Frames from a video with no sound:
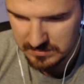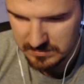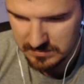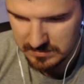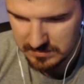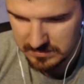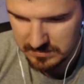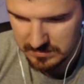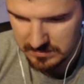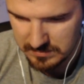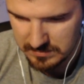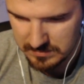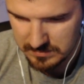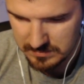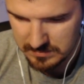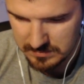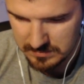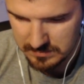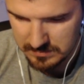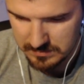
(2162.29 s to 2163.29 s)

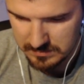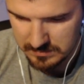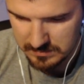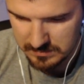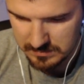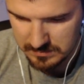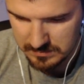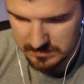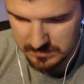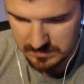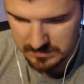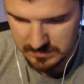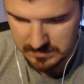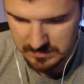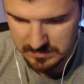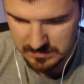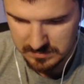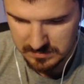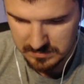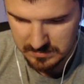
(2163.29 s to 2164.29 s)

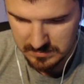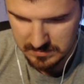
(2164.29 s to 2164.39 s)
No one is speaking in this clip.